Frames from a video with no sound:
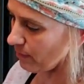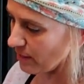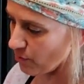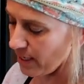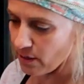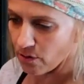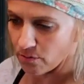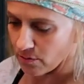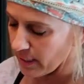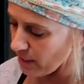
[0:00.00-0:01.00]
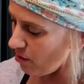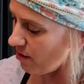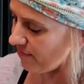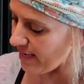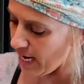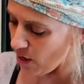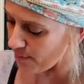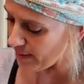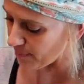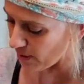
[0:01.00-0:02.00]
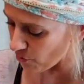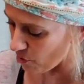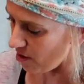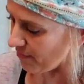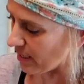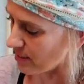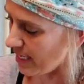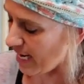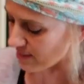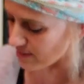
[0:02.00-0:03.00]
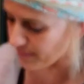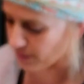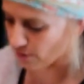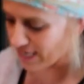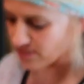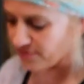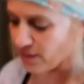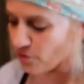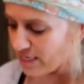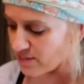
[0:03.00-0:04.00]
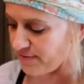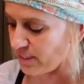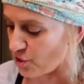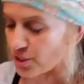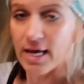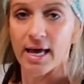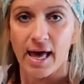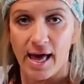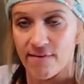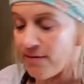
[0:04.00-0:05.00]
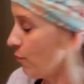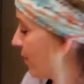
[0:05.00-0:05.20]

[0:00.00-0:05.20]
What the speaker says: That's why I don't get coffee out and make my own coffee, because it has to be grass-fed, grass-finished, heavy